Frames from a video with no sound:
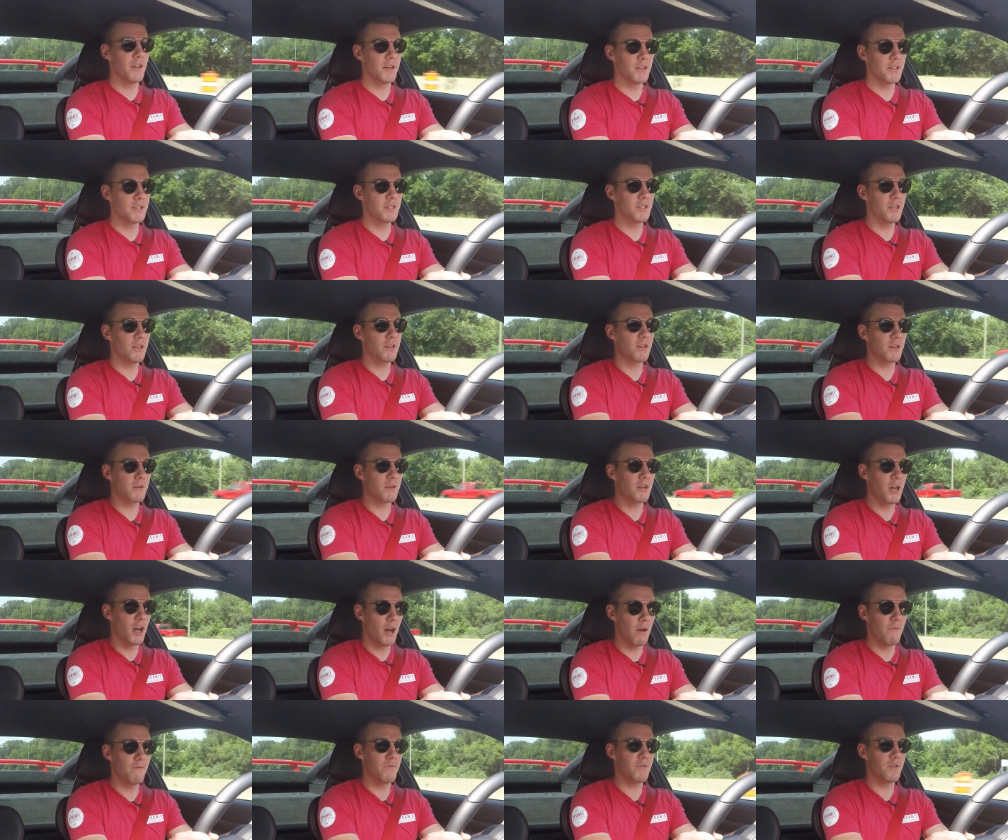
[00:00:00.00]
They're still
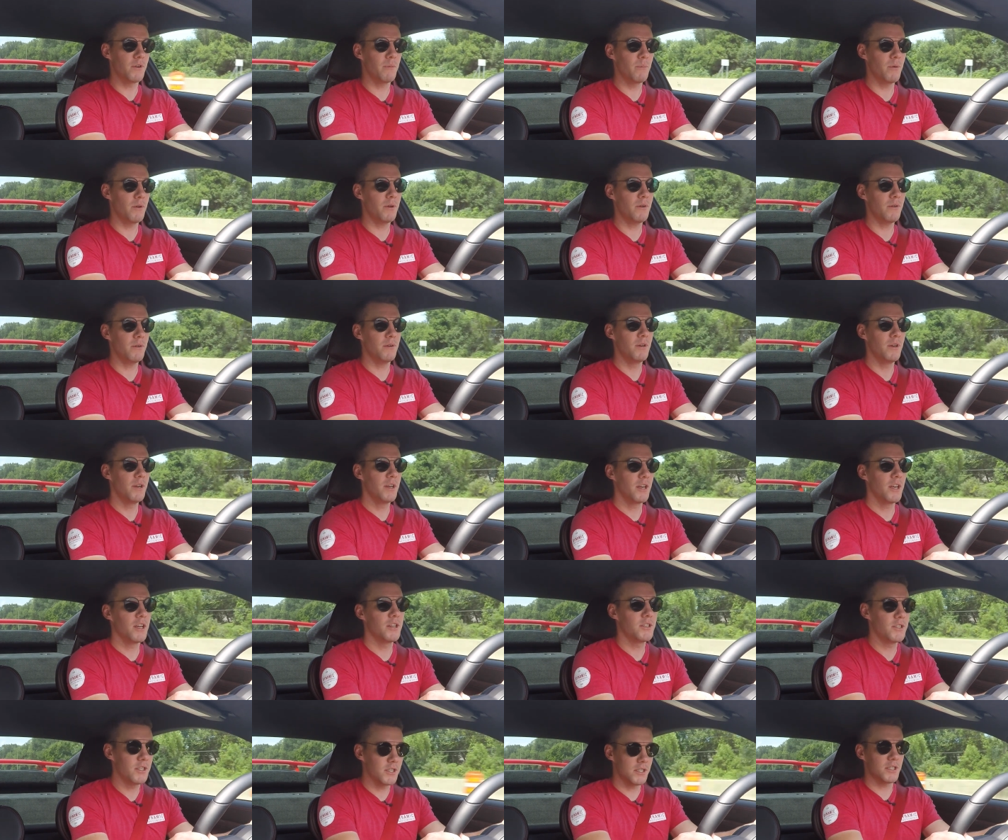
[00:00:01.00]
comfortable.
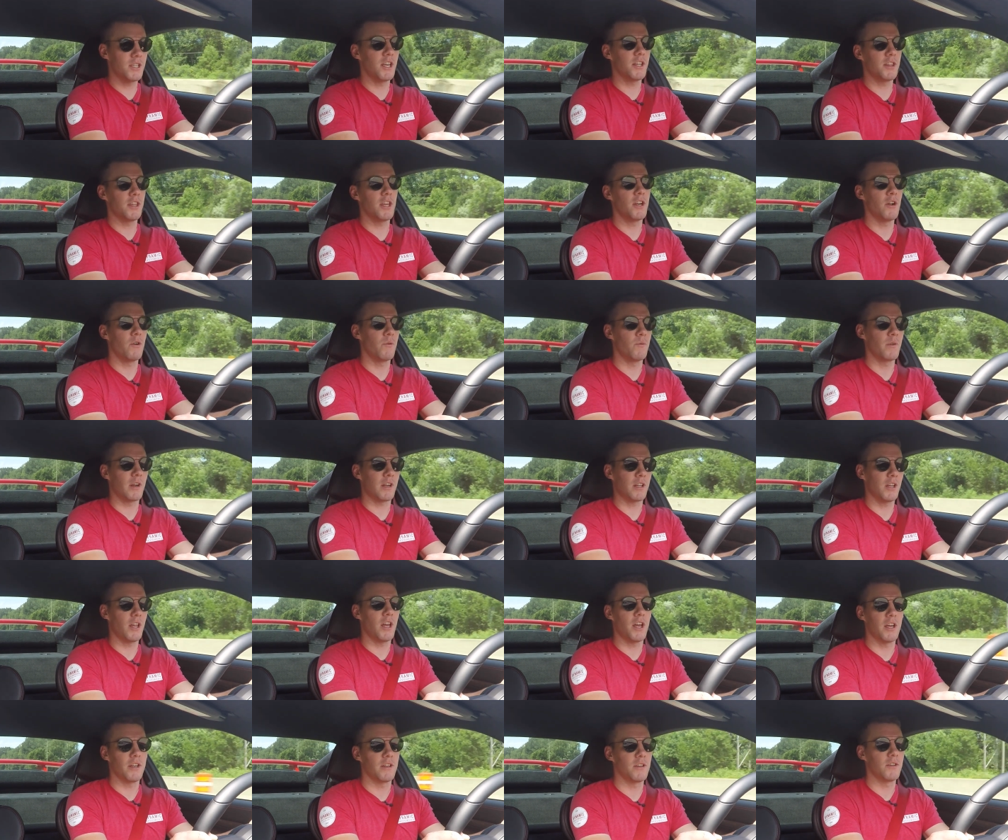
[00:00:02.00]
It's just that they don't
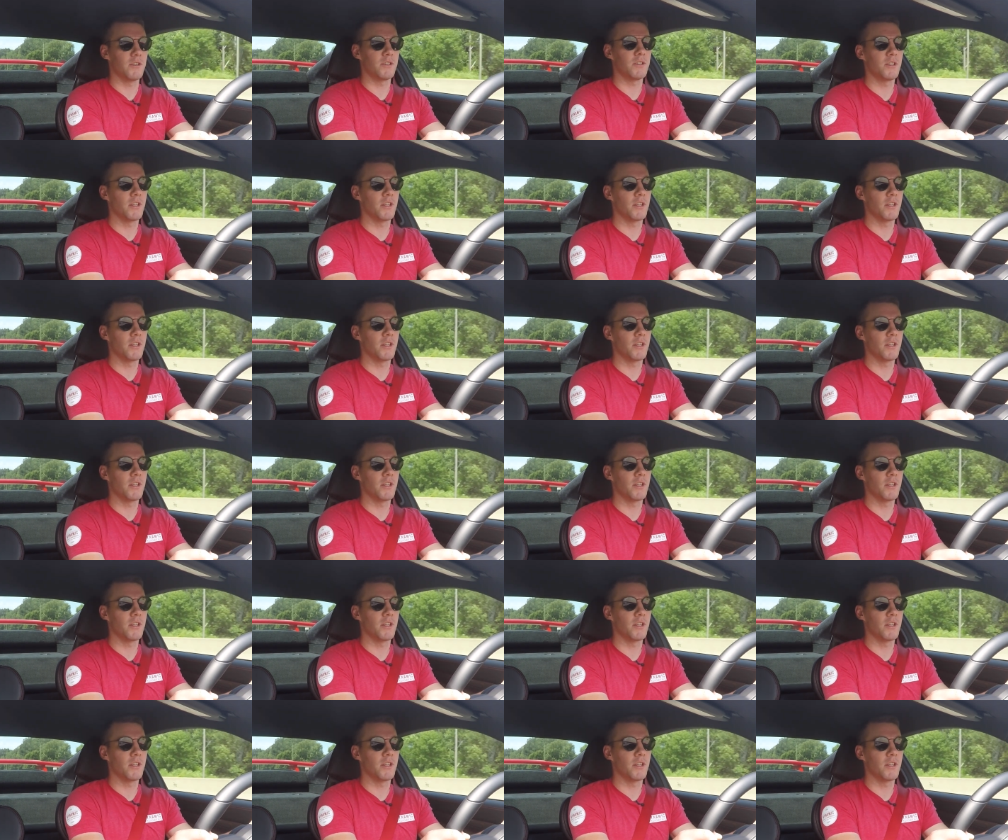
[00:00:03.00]
recline, you know.